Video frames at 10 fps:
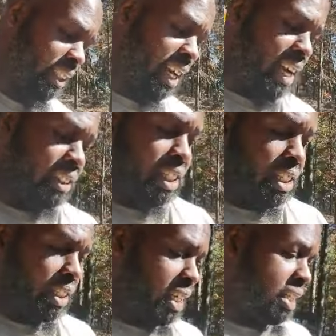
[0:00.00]
science to
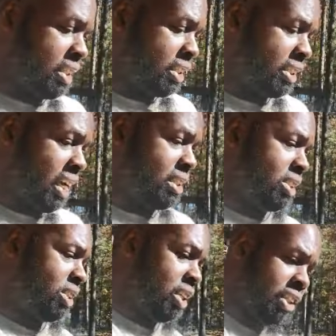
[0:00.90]
look at a
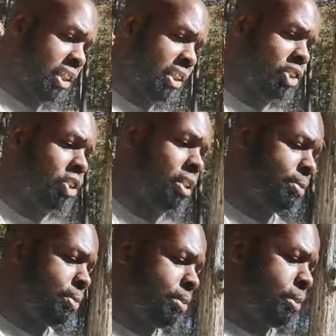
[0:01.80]
scientist to look at this
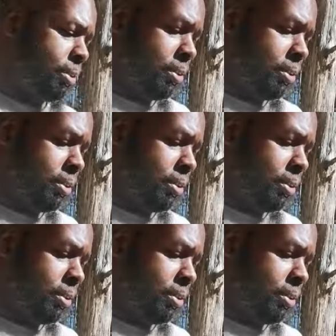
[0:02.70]
stuff.